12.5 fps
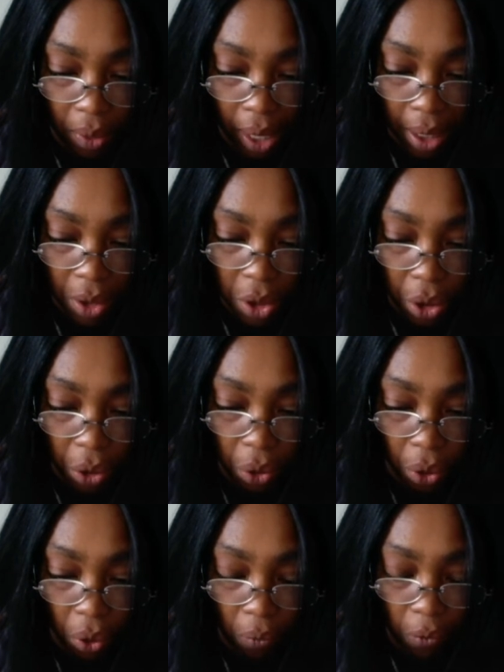that your
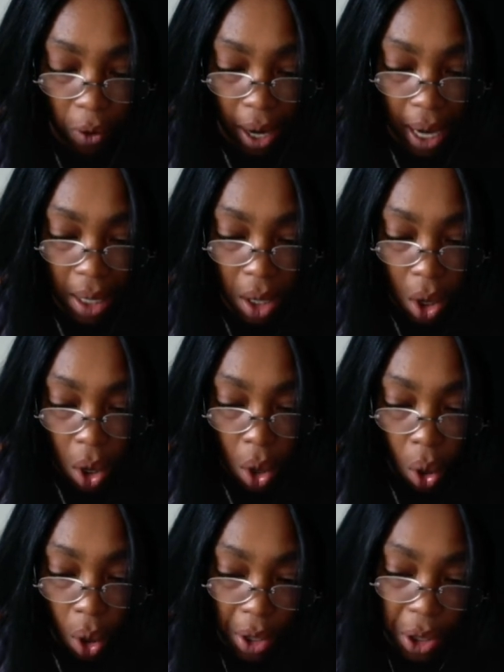girlfriend
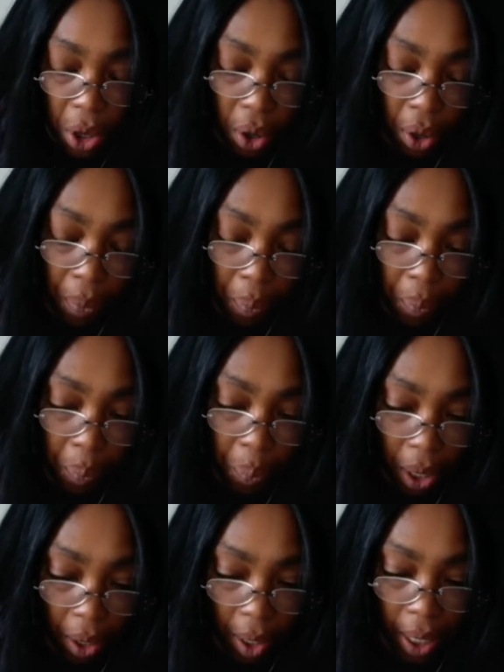or your
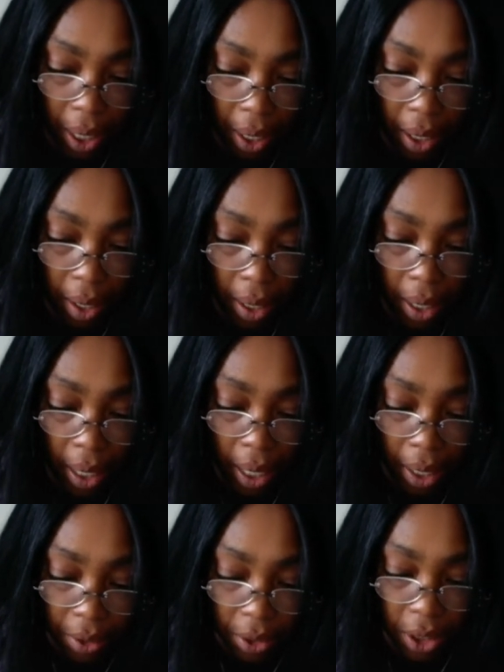partner
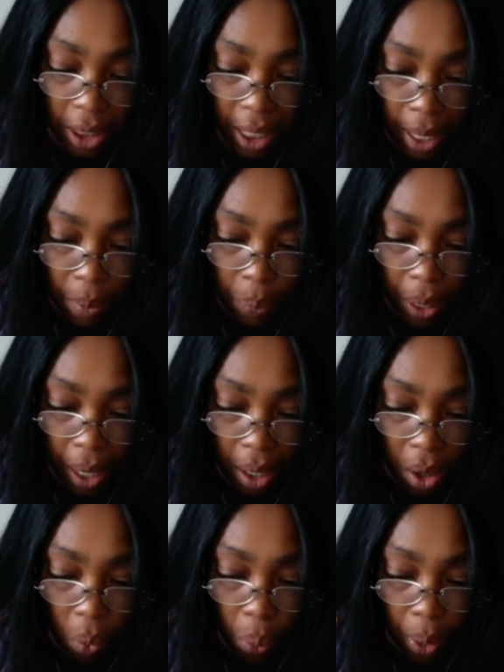is sleeping
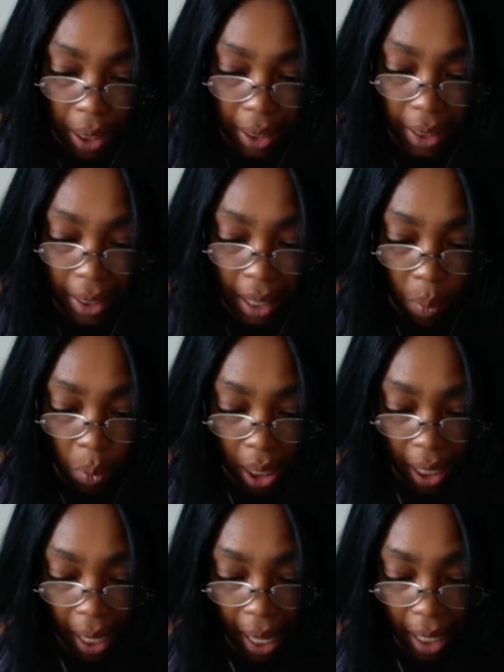with
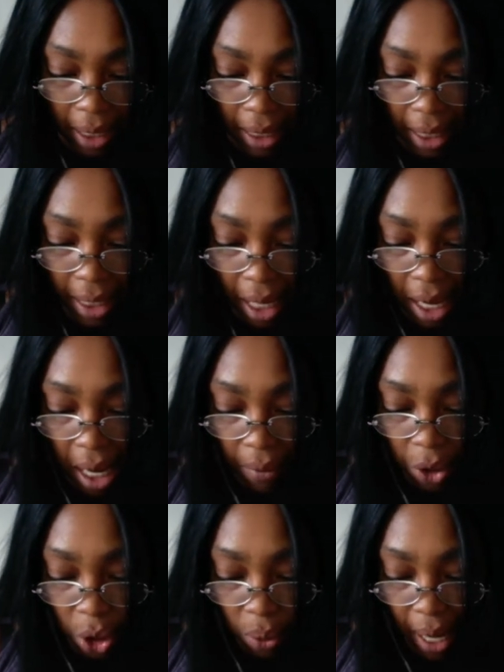someone else. It's a
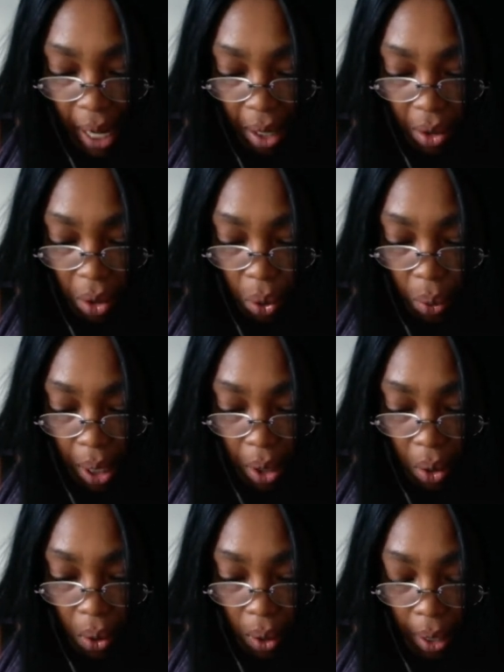love triangle going
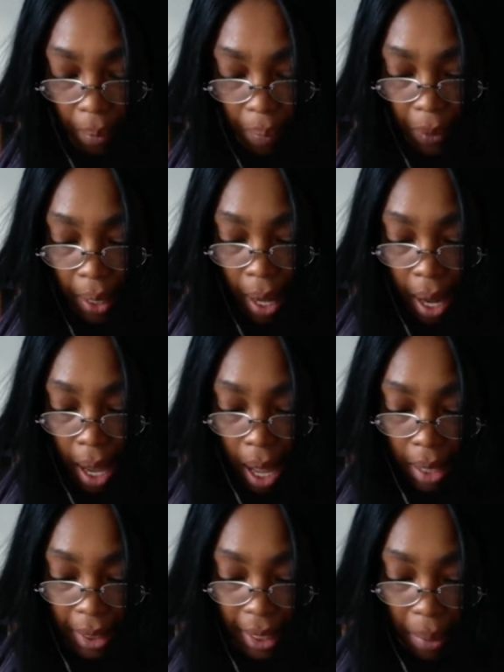on.
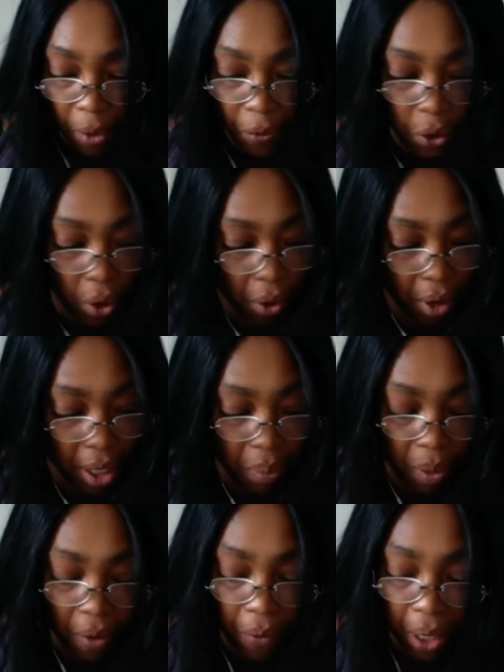Some of you are going to
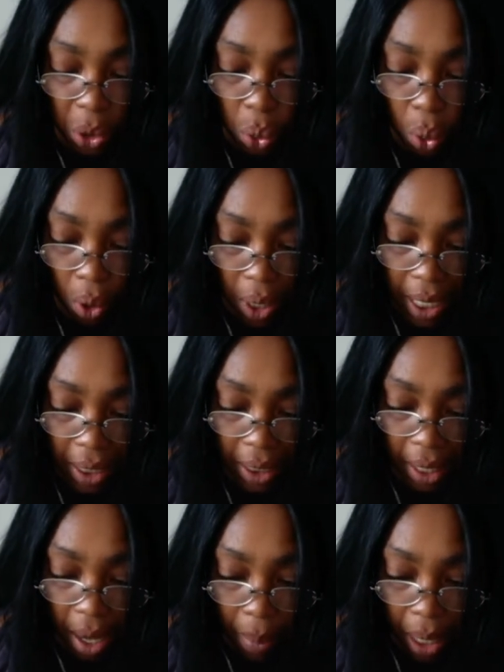be victorious
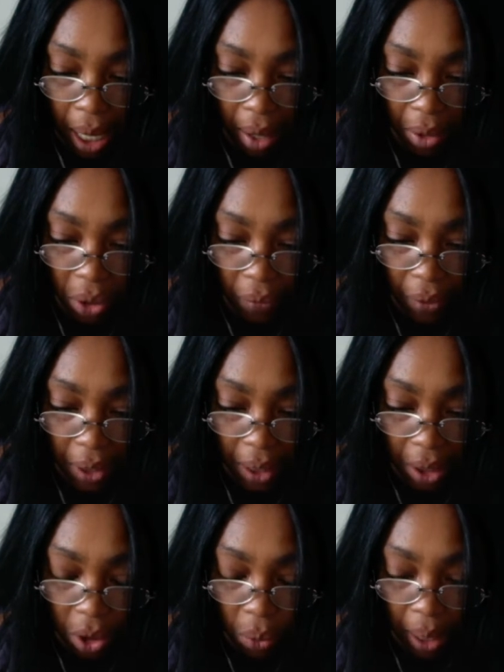coming out of a
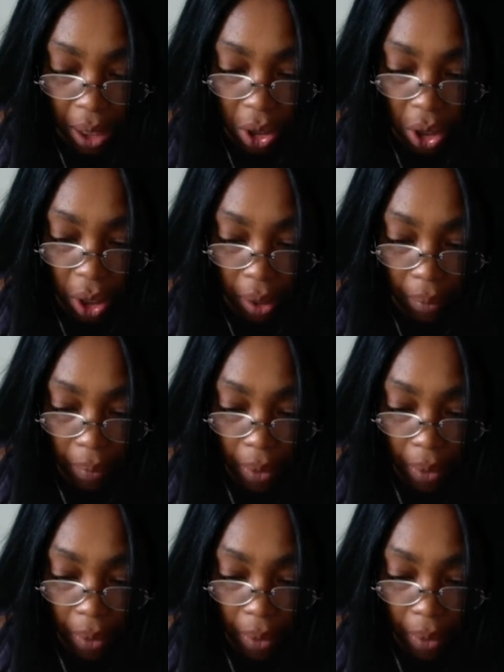situation.